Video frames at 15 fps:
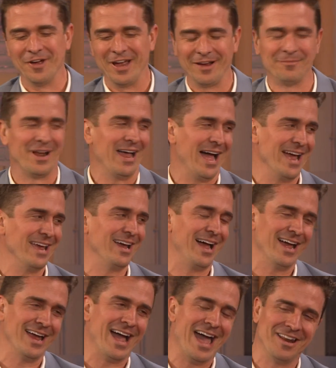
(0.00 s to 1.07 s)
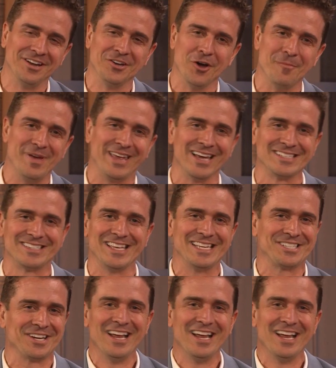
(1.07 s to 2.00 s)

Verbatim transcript: doing, but I, I had to do it because these